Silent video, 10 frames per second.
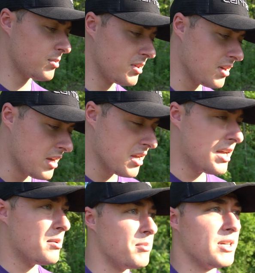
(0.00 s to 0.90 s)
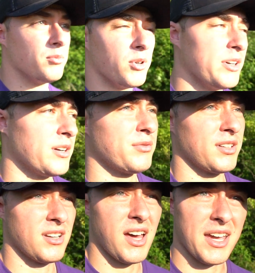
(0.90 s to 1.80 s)
to be me and Will here for
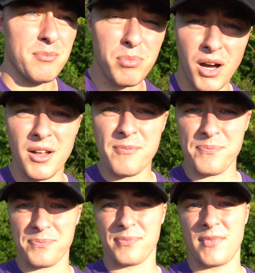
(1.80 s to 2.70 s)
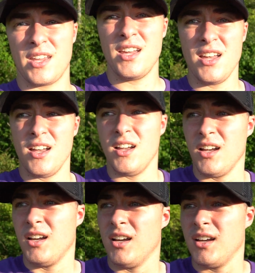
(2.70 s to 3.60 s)
tonight. But
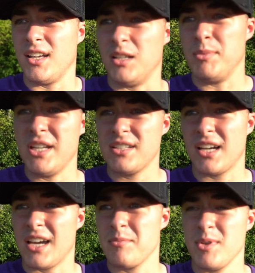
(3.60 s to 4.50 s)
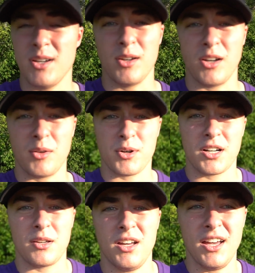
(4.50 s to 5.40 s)
in the meantime, we're
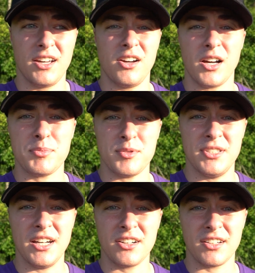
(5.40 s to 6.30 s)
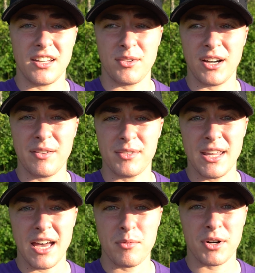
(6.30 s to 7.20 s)
going to cook up some dinner, and then right after
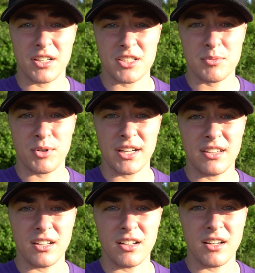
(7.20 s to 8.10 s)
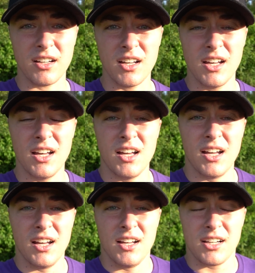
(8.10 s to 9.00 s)
that, we're going to spray the
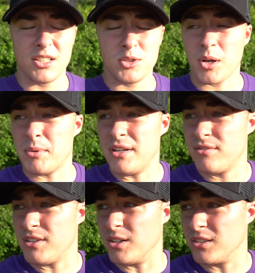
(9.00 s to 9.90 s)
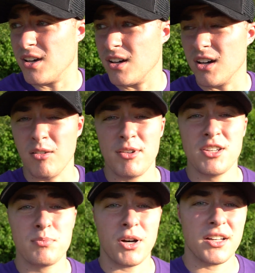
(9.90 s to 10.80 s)
soybean field. We
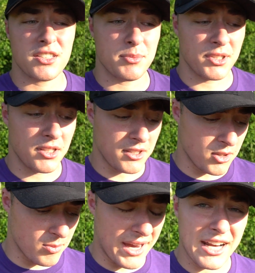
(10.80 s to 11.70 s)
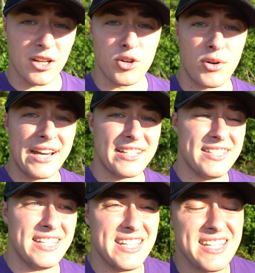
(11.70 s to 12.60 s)
just bought some of the Domain Crank
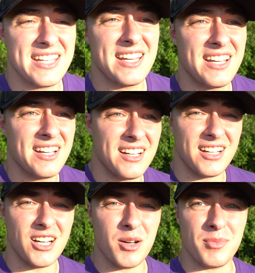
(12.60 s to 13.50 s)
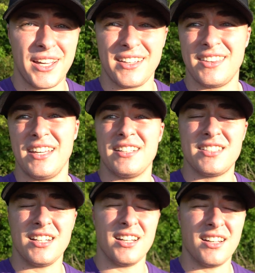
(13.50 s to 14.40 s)
D. I think it's